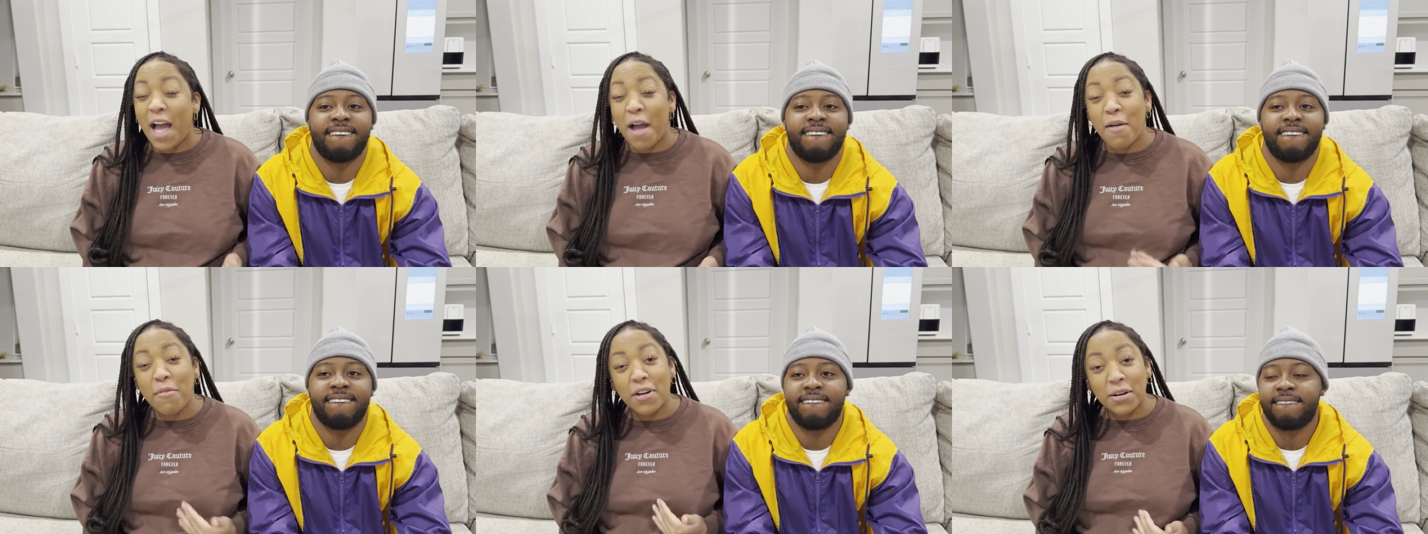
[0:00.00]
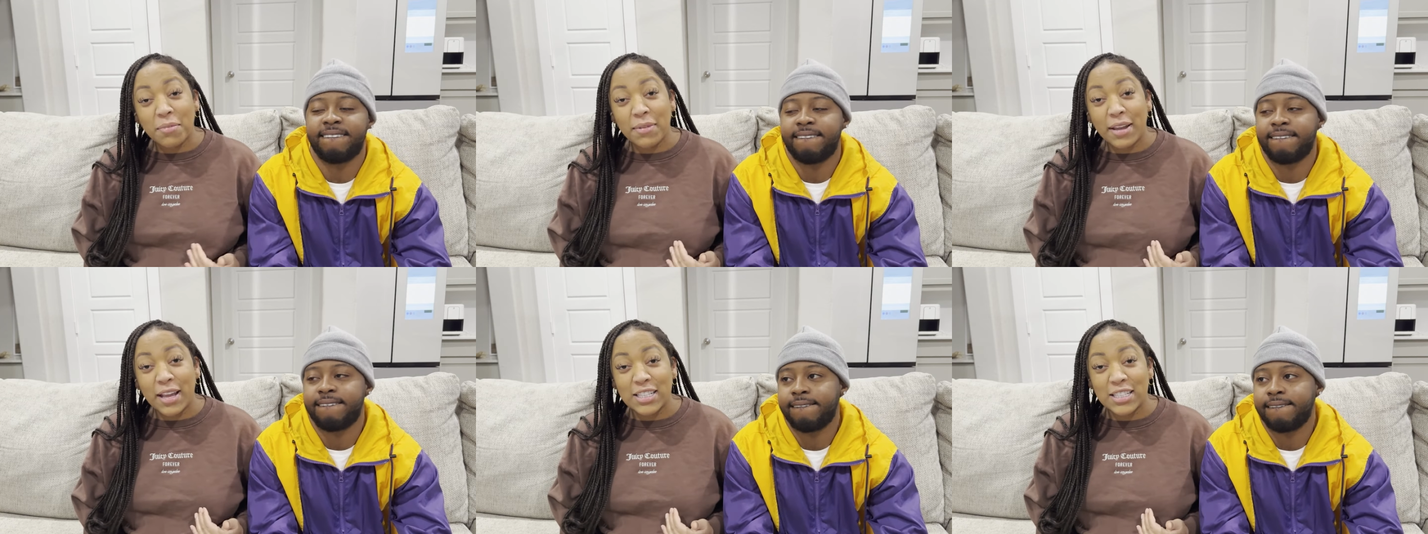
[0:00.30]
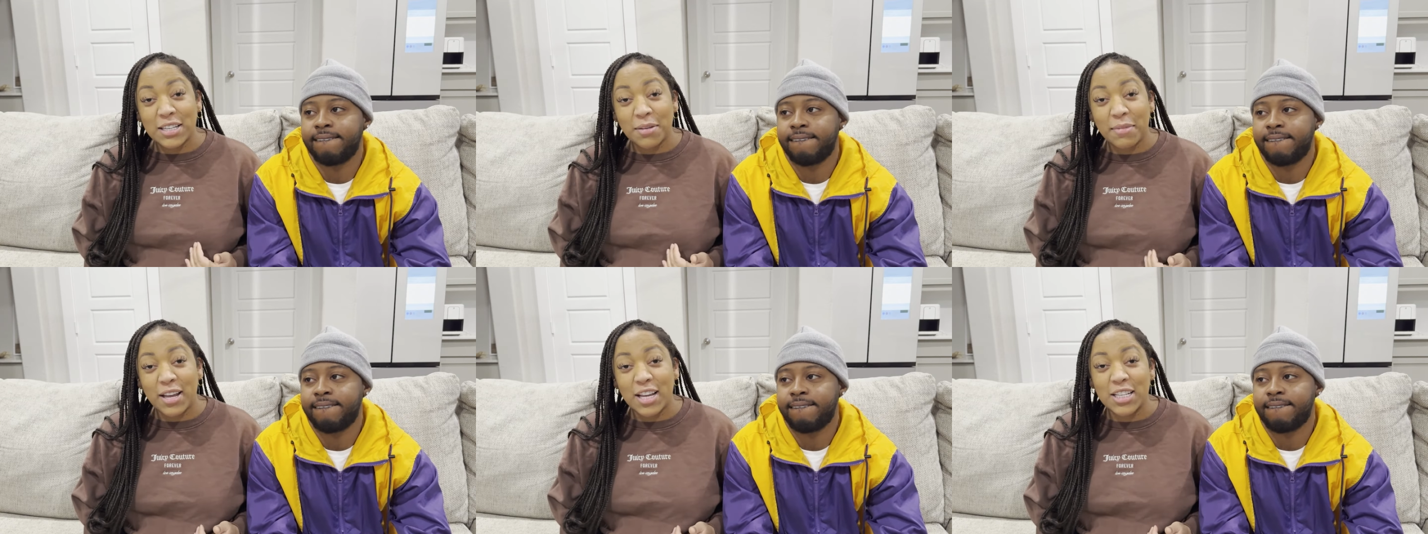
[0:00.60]
Speaker 1: gonna be
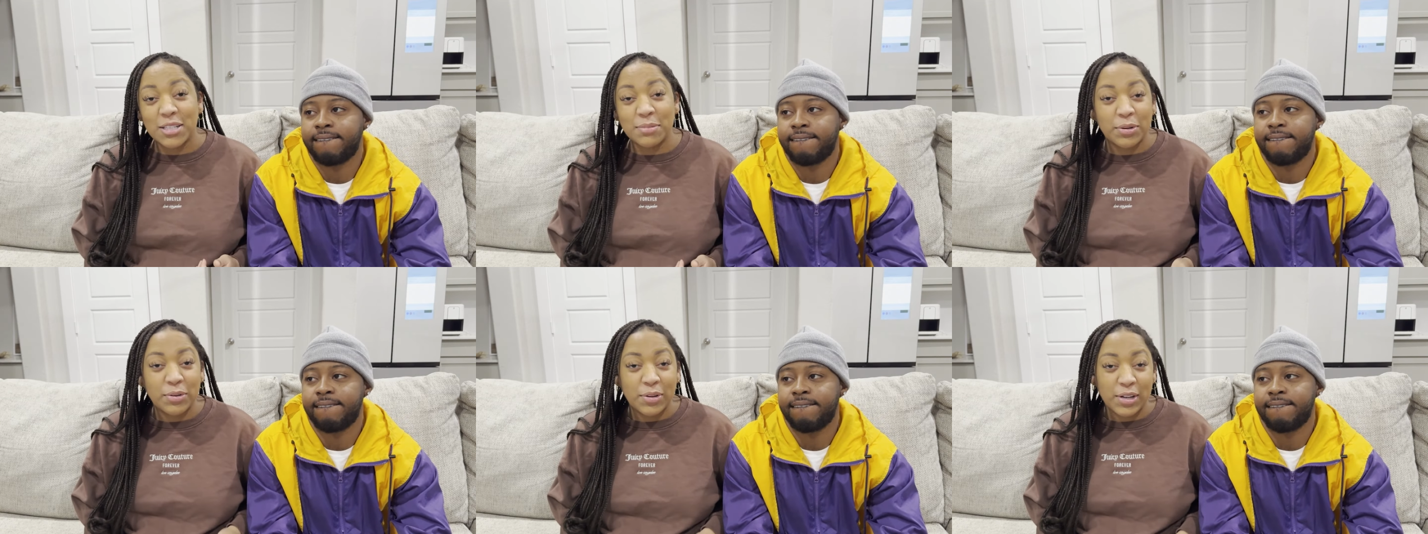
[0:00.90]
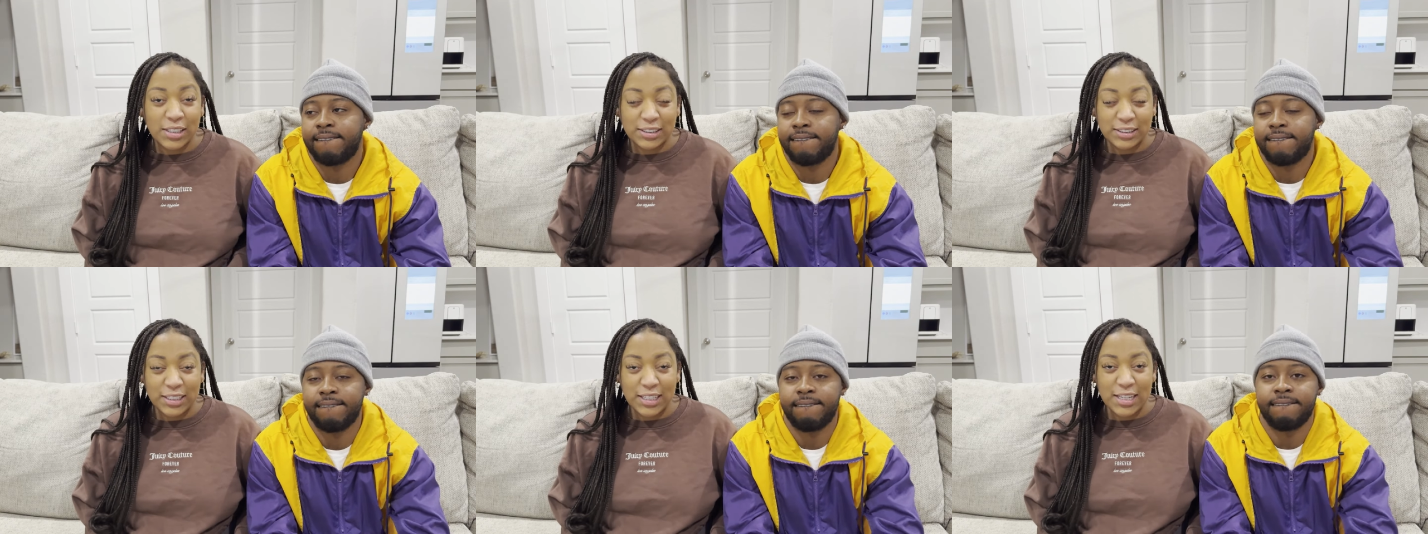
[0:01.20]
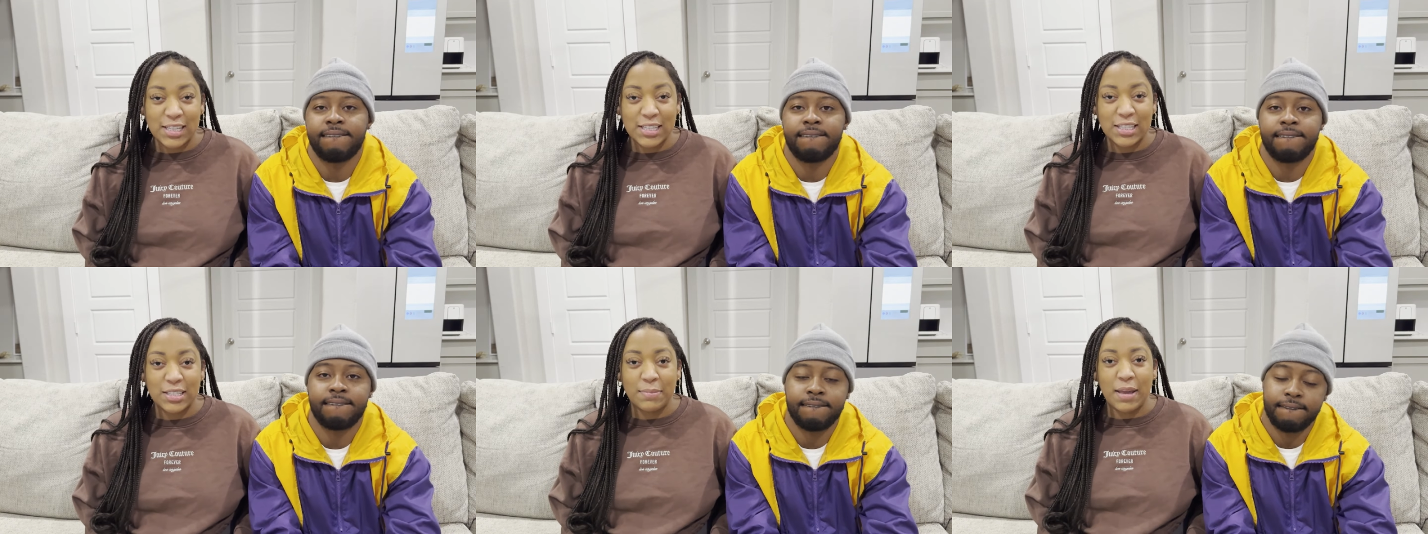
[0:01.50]
asking my husband
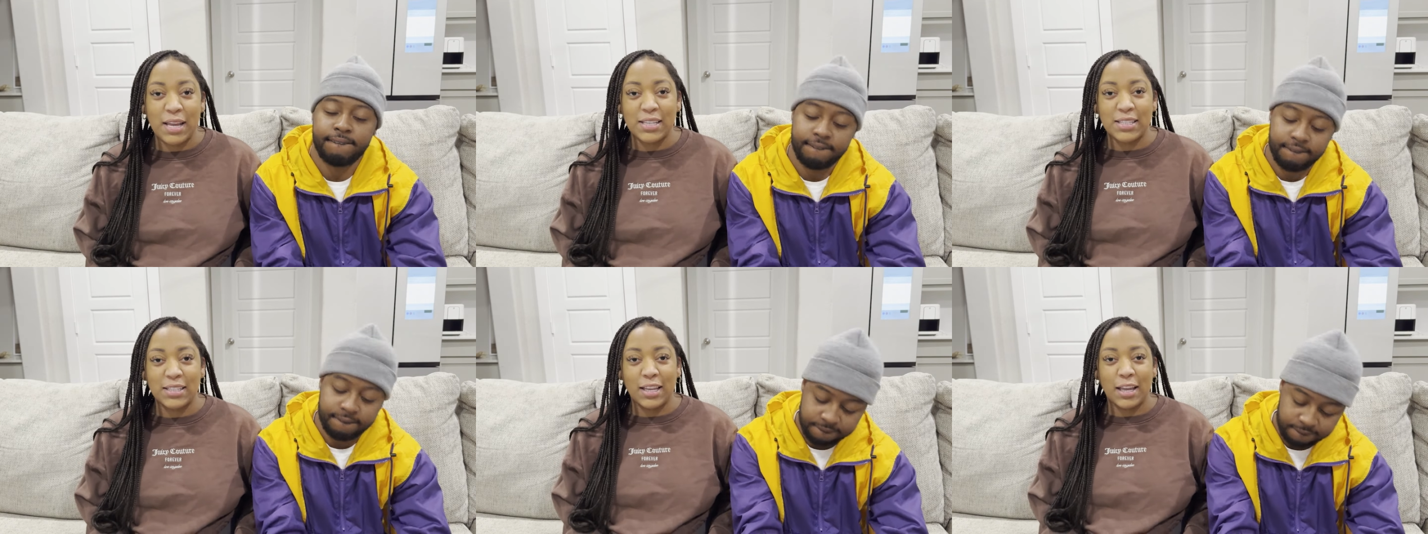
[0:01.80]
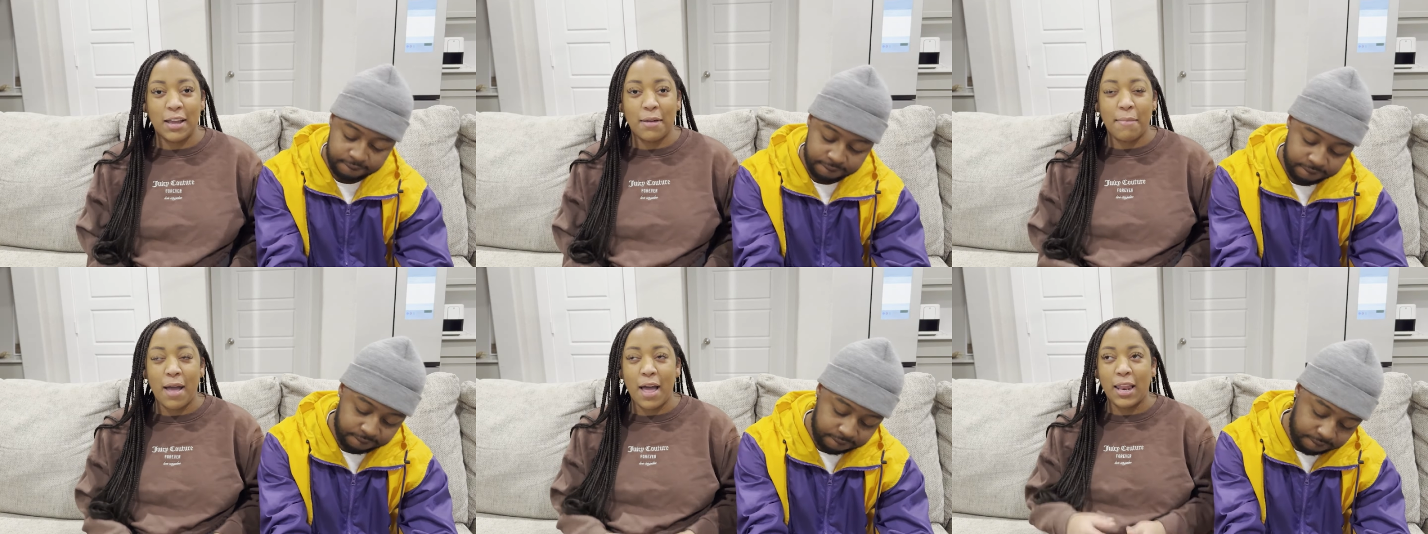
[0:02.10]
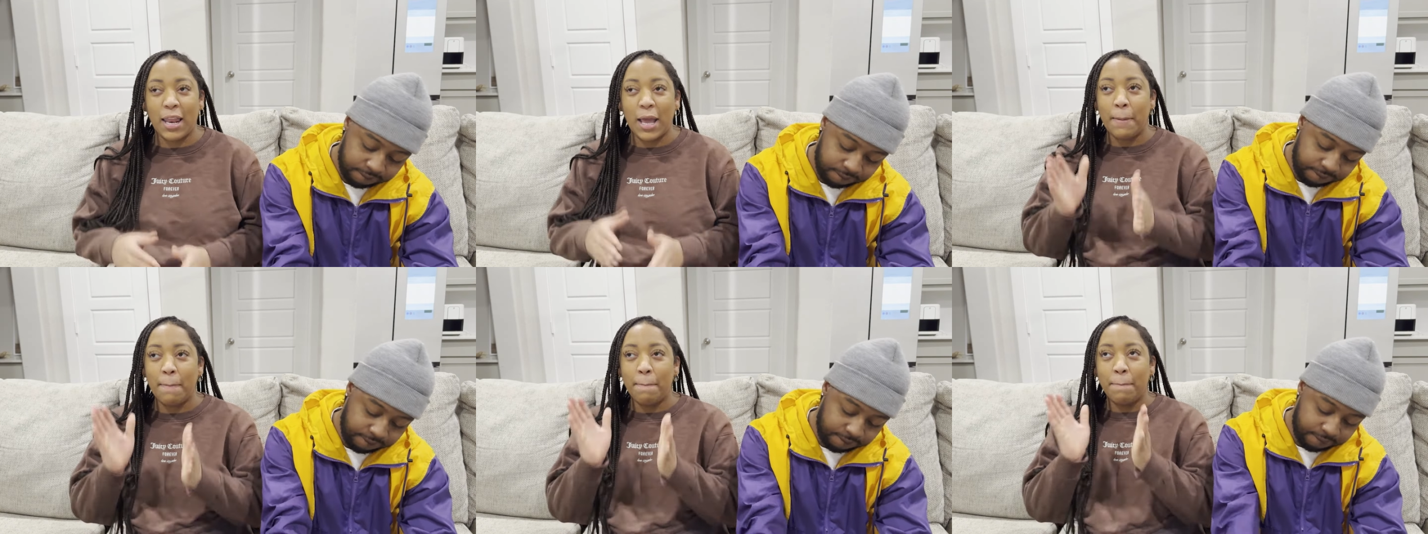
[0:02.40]
questions basically
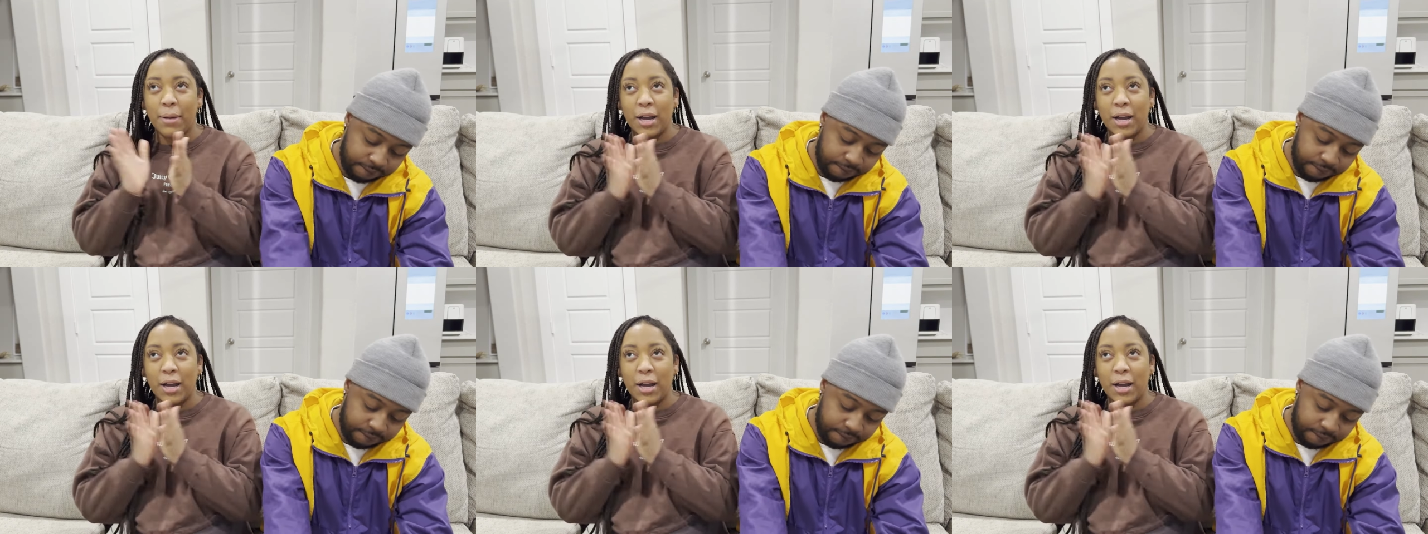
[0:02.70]
about like